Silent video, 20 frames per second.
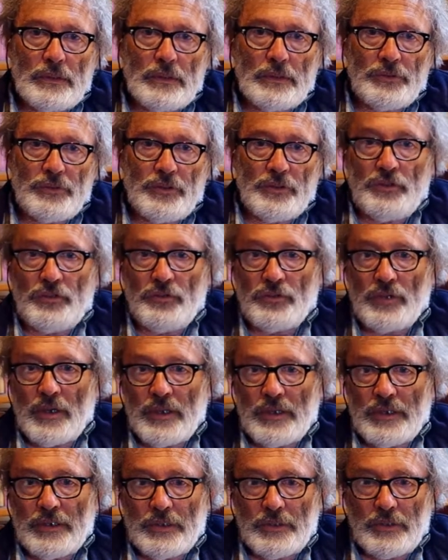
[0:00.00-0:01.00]

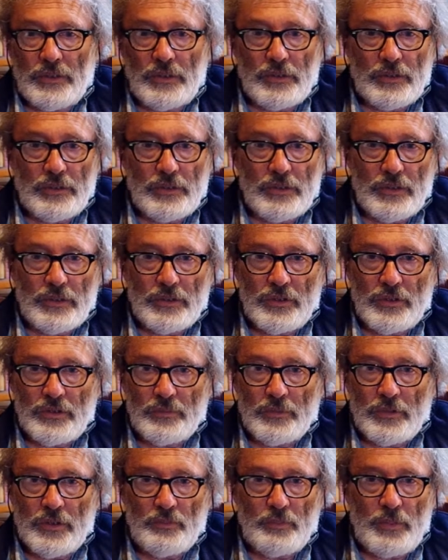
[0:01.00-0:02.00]
design and
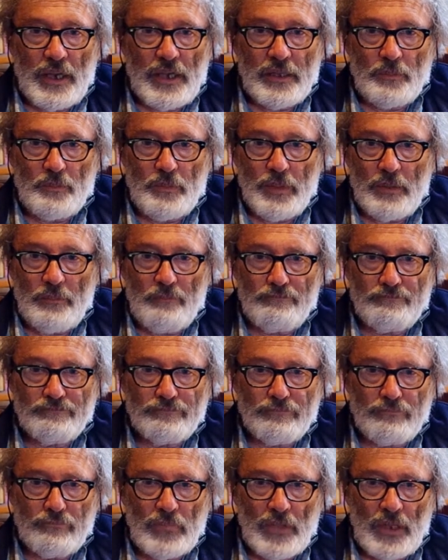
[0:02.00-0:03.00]
the paper,
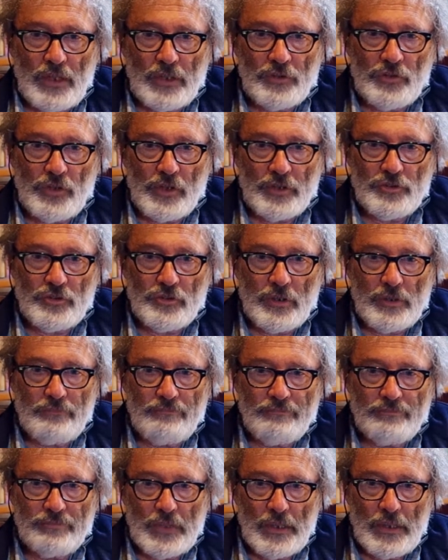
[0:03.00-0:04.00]
etc.
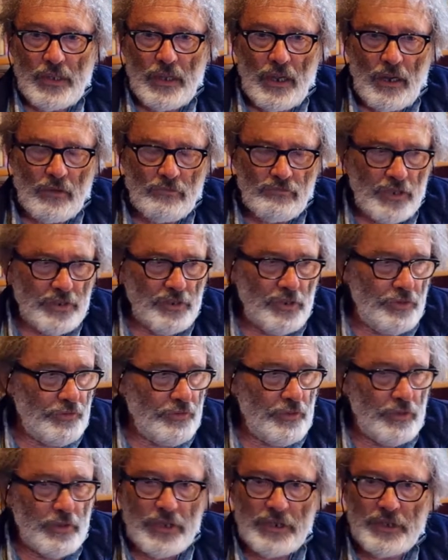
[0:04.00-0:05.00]
I'll run you
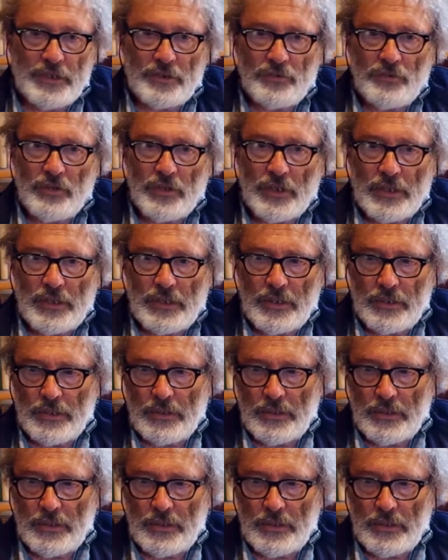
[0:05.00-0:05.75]
through it in a tick.